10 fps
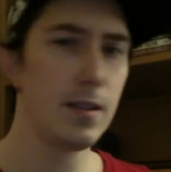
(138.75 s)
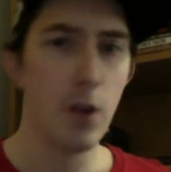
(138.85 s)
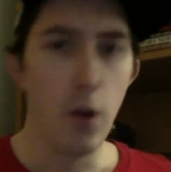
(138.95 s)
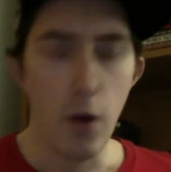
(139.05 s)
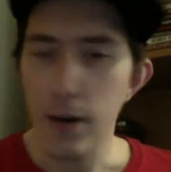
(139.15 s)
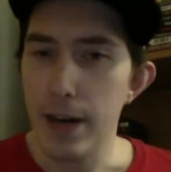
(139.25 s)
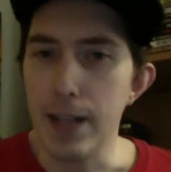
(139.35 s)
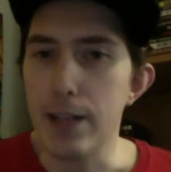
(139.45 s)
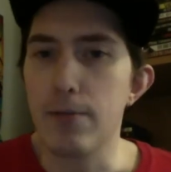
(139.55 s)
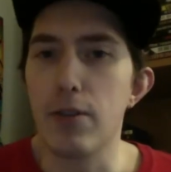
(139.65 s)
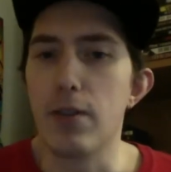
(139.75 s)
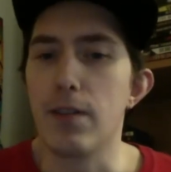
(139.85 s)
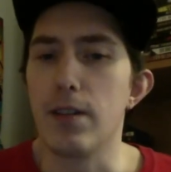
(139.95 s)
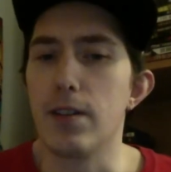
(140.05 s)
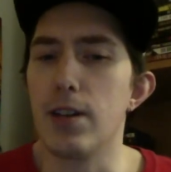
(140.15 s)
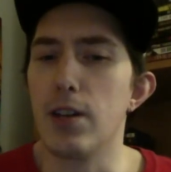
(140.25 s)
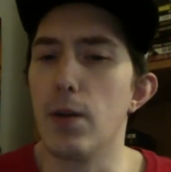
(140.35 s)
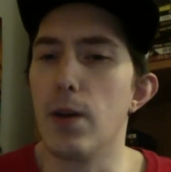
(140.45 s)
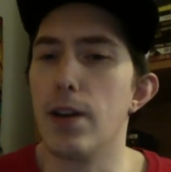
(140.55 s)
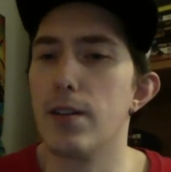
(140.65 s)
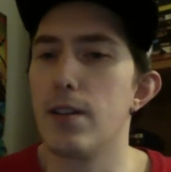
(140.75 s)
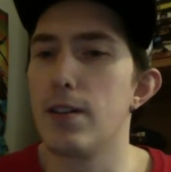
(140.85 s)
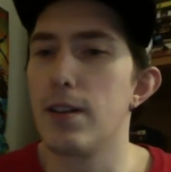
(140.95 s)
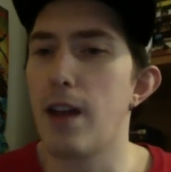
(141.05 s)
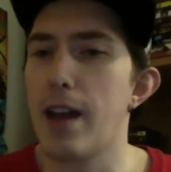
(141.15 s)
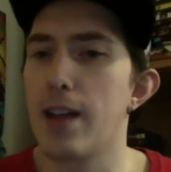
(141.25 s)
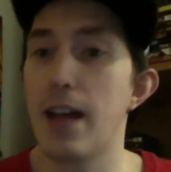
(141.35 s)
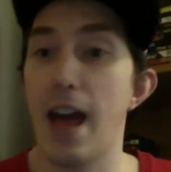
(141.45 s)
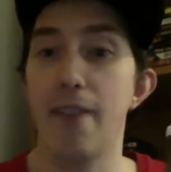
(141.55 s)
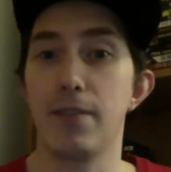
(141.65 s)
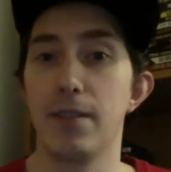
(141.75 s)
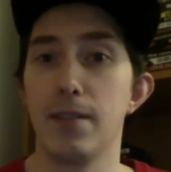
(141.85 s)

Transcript: or any sort of continuation. Doesn't I guess have to,